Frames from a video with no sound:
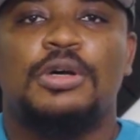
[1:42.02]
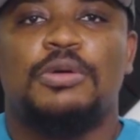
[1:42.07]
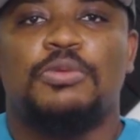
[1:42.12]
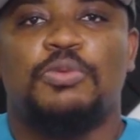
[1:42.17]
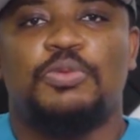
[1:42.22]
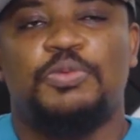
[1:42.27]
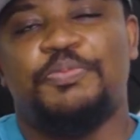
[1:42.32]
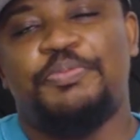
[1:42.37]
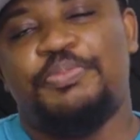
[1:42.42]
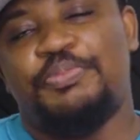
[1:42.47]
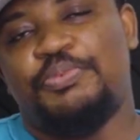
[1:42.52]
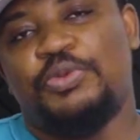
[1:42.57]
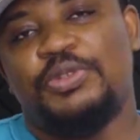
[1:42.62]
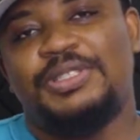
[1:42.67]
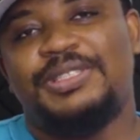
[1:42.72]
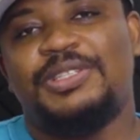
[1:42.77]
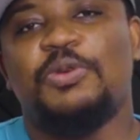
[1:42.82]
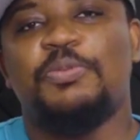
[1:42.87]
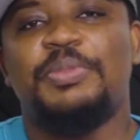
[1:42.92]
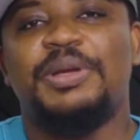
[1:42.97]

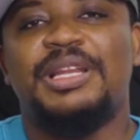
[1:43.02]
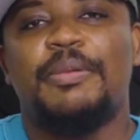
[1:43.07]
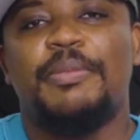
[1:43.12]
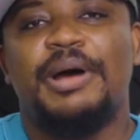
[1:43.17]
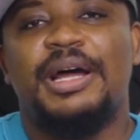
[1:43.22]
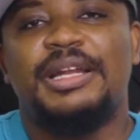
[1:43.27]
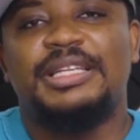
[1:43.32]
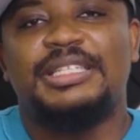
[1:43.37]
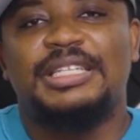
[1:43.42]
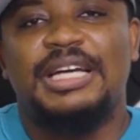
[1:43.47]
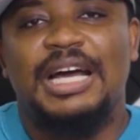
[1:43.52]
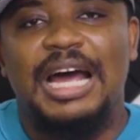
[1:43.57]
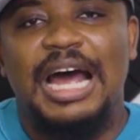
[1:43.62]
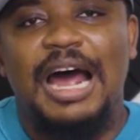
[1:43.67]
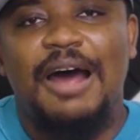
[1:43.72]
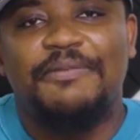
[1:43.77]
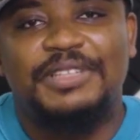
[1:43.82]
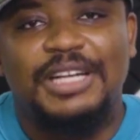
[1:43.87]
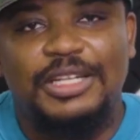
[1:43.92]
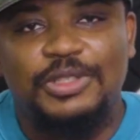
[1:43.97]
would still be the manager
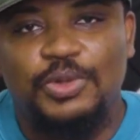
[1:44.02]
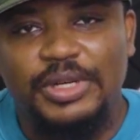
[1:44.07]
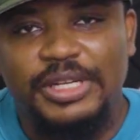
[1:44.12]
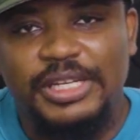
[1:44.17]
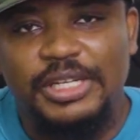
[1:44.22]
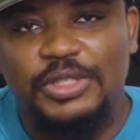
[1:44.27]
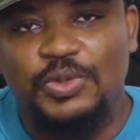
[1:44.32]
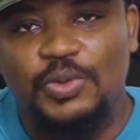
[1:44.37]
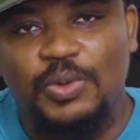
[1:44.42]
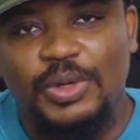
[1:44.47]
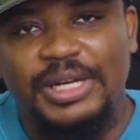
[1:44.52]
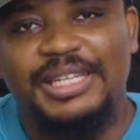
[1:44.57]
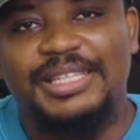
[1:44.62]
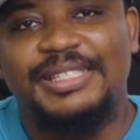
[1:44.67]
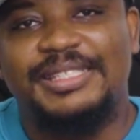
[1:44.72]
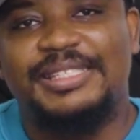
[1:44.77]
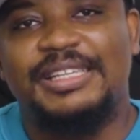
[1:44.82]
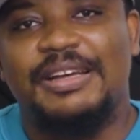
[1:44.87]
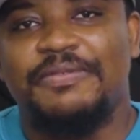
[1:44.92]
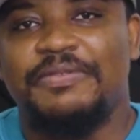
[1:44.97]
after
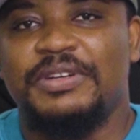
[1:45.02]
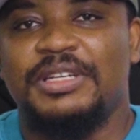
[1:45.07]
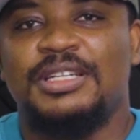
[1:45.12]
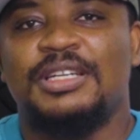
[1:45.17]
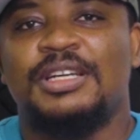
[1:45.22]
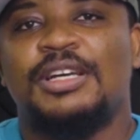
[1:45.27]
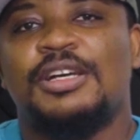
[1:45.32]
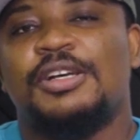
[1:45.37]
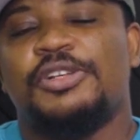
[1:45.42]
2027.